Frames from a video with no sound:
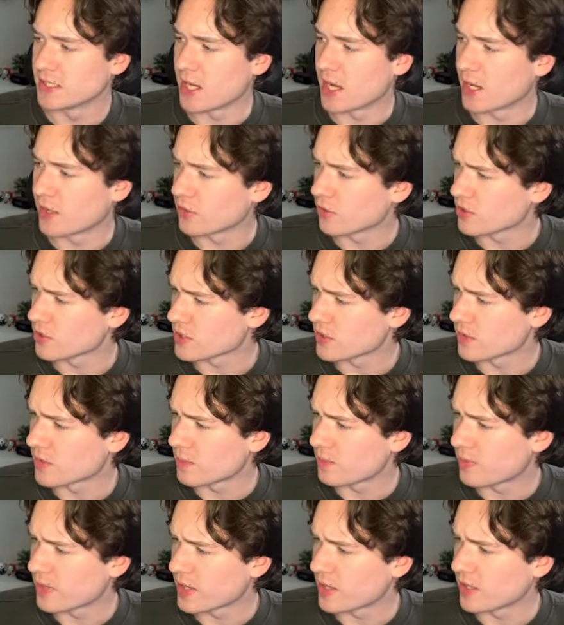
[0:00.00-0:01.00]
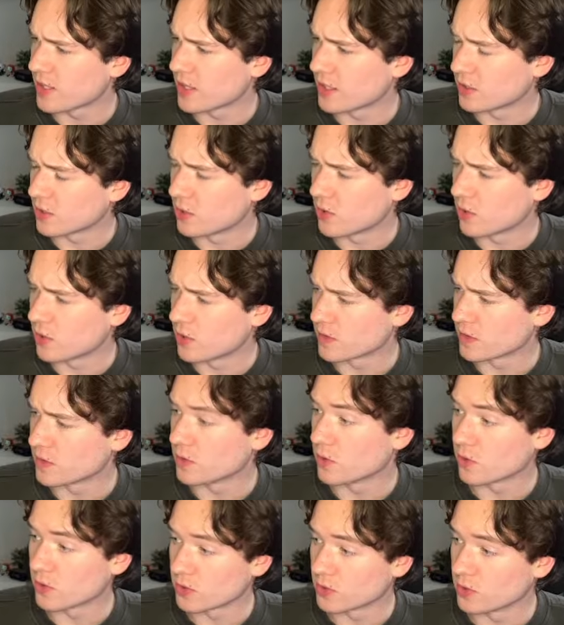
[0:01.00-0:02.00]
Thoughts on Dembele and Gordon
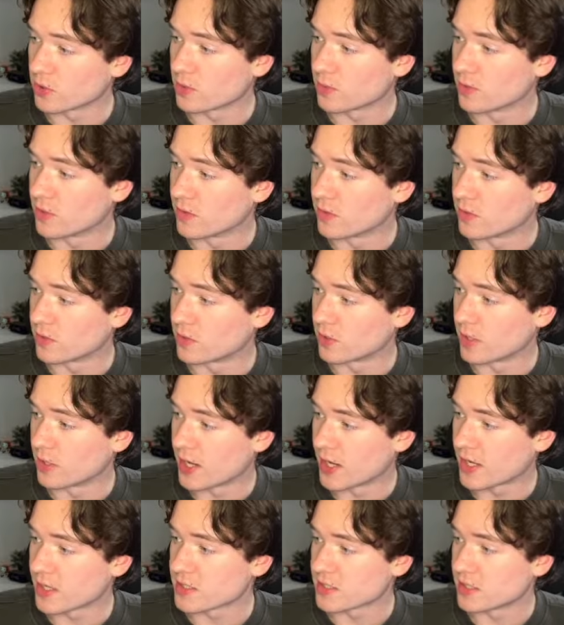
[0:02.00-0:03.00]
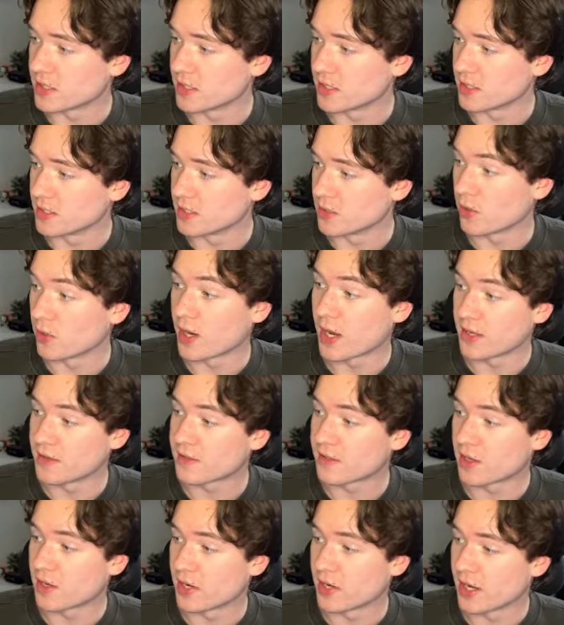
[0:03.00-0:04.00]
or Lookman to Guirassy,
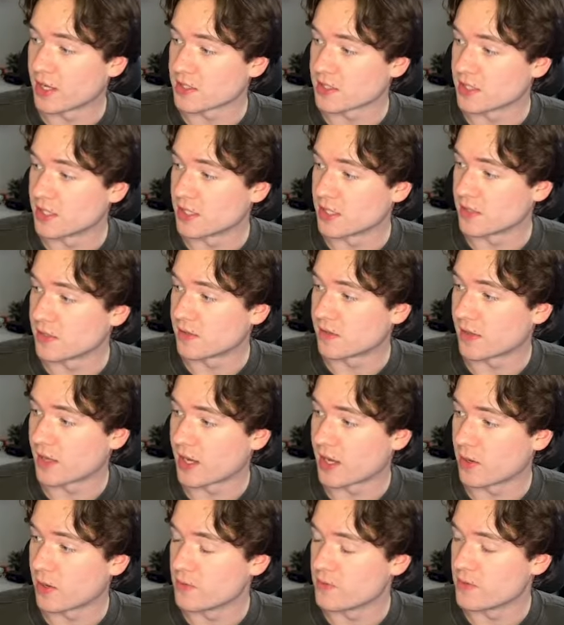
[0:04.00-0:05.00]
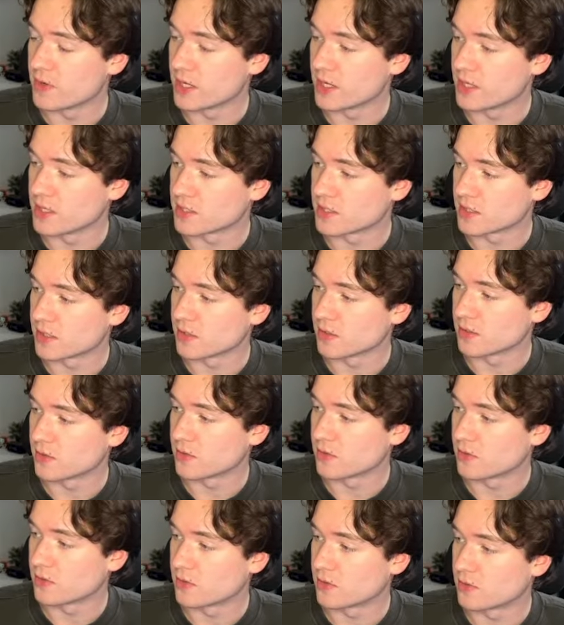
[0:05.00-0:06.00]
and Guirassy to Alvarez,
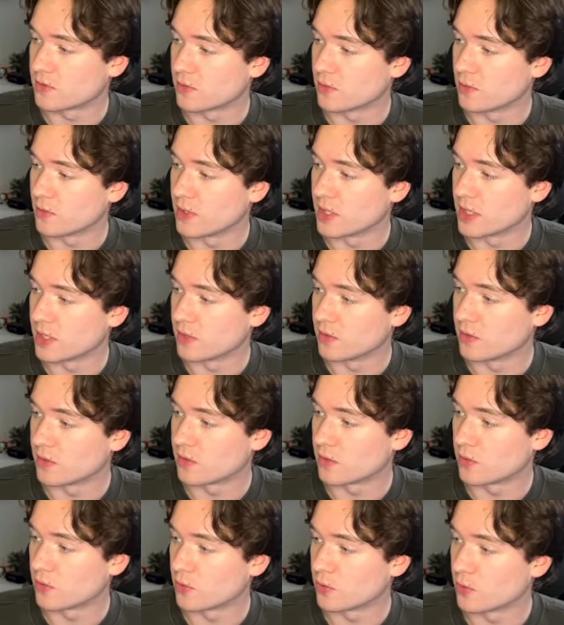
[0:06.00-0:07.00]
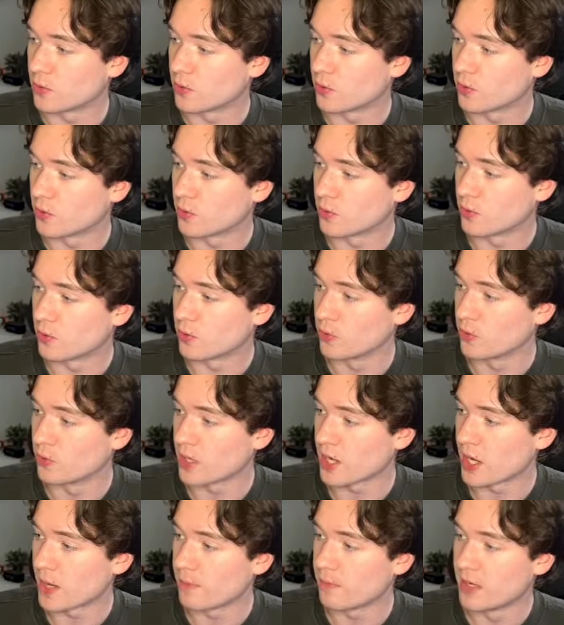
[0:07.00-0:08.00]
Dewey and
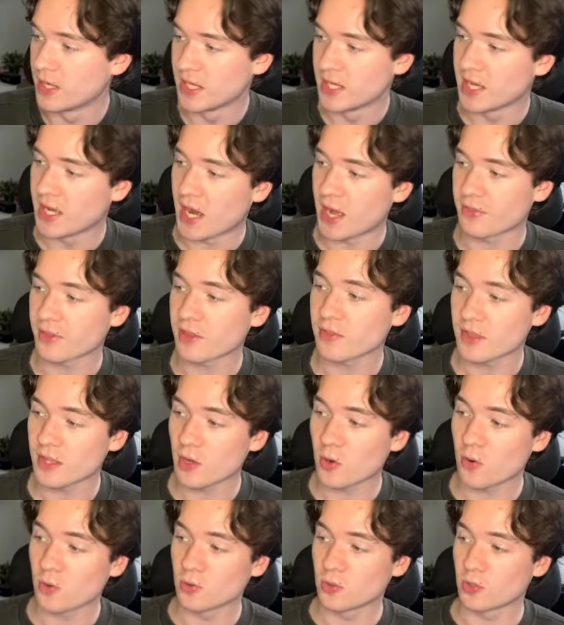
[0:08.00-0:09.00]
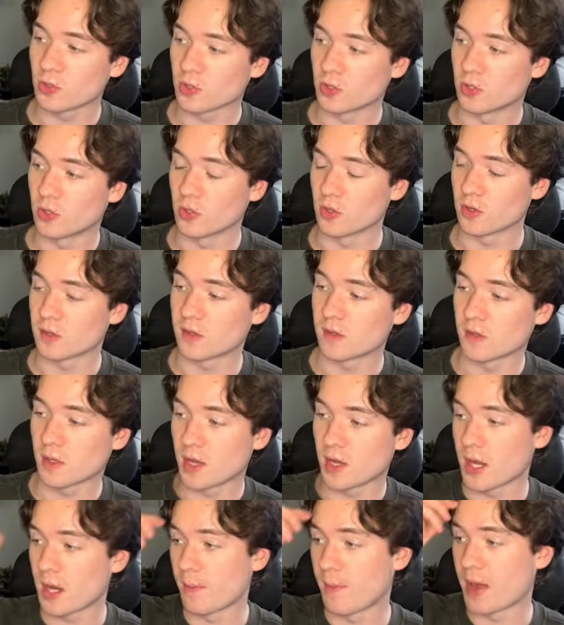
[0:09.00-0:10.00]
Thuram. I think they all look good.
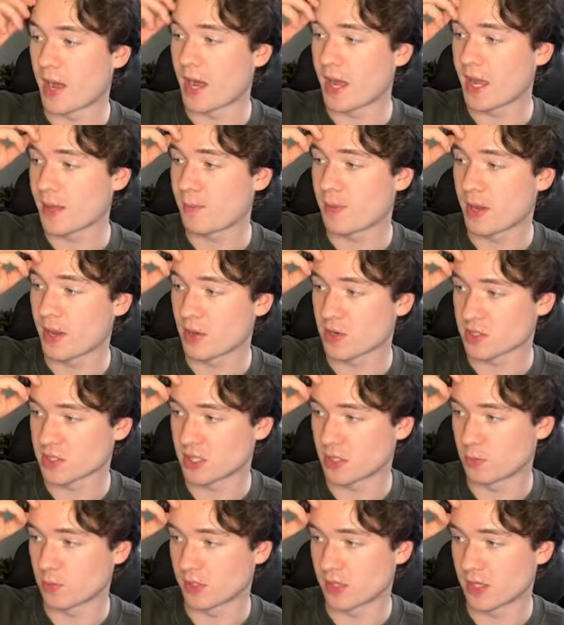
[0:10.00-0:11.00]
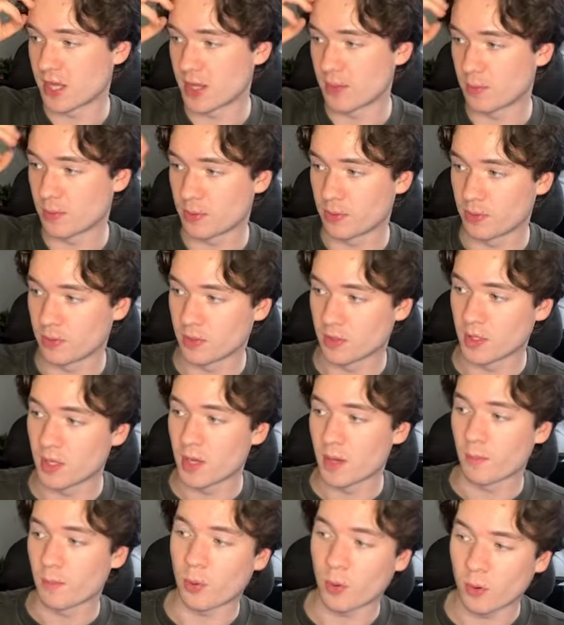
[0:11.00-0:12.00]
I personally would keep.
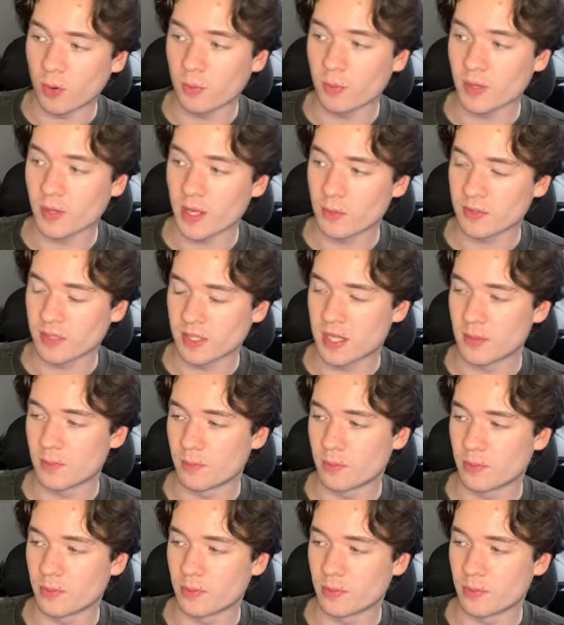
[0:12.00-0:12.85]
Probably I would keep.